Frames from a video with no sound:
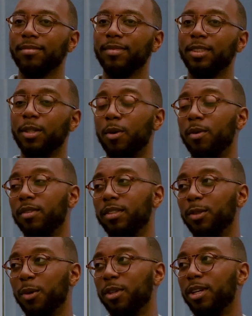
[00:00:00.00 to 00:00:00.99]
so
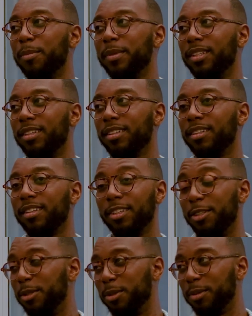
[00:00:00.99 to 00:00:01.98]
growing up in
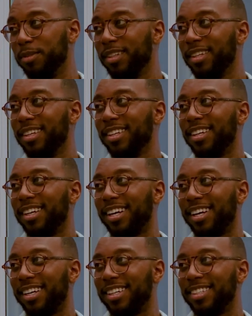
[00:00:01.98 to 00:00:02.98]
Ladue,
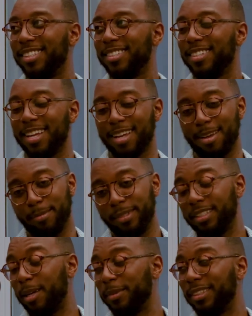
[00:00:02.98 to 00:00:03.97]
I'm
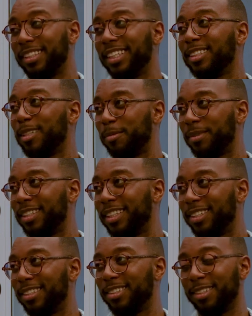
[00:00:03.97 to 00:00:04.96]
gonna say something
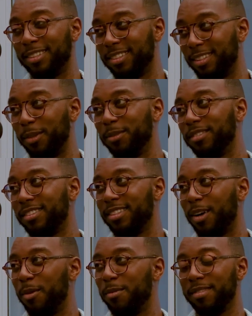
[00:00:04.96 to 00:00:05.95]
here.
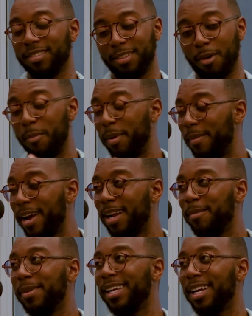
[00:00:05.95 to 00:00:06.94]
Don't be mad
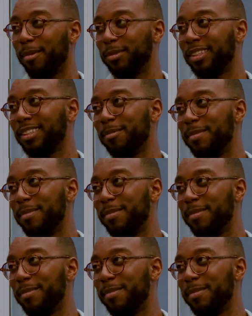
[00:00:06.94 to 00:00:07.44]
at me. I'm just a